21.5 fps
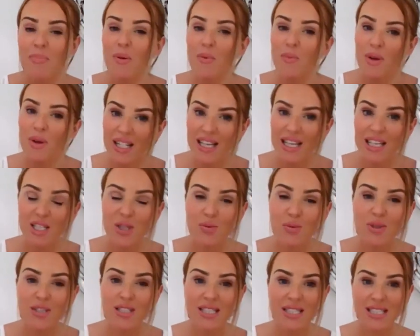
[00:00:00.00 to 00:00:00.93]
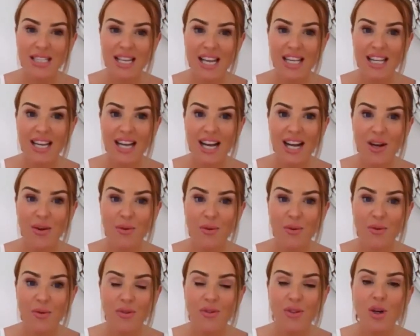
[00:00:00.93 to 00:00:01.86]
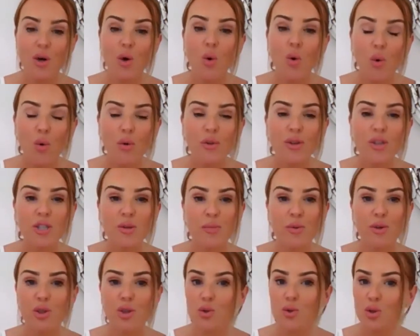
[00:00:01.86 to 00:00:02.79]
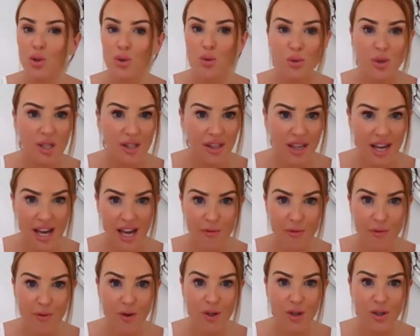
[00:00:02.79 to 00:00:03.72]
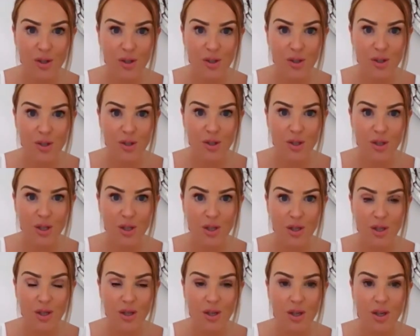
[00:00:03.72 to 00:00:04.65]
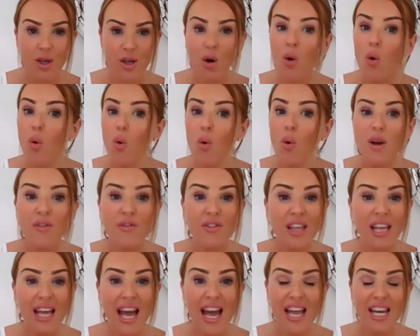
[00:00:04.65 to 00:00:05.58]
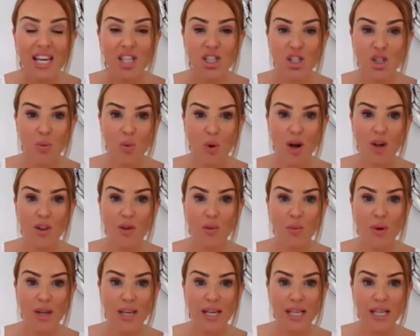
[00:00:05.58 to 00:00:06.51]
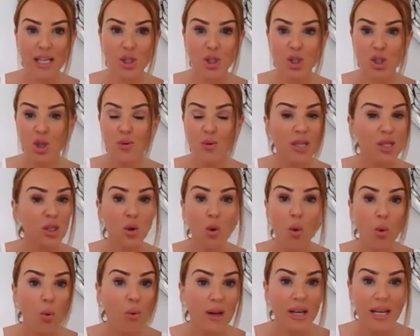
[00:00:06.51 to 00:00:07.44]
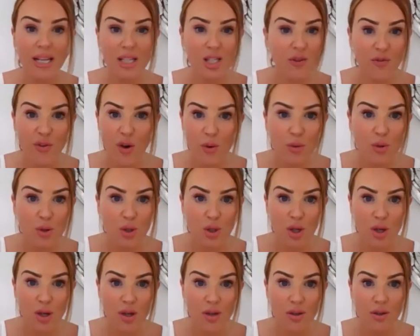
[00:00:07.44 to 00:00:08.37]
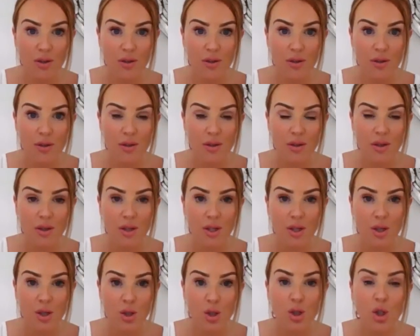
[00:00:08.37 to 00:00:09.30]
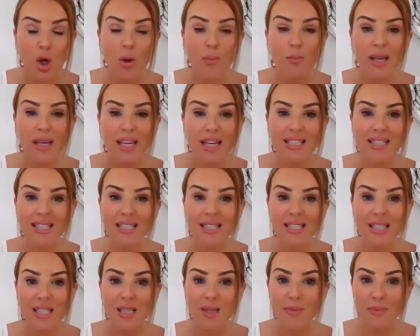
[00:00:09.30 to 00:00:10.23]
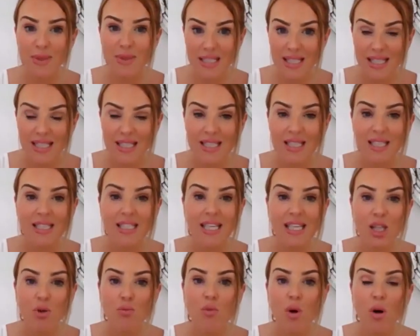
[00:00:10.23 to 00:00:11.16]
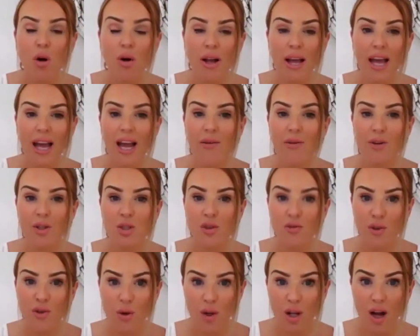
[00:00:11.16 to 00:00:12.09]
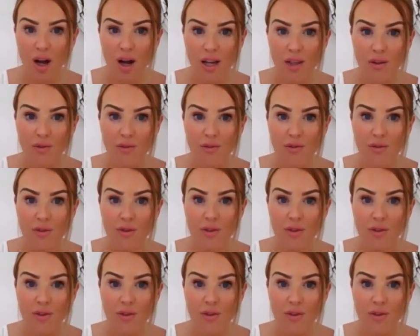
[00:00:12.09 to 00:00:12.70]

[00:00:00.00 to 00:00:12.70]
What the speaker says: But we need to understand now that all the spiritual tools are there for us. All of the energy work that we need to do is all we need to focus on. So don't be consistent and persistent in the wrong areas of your life.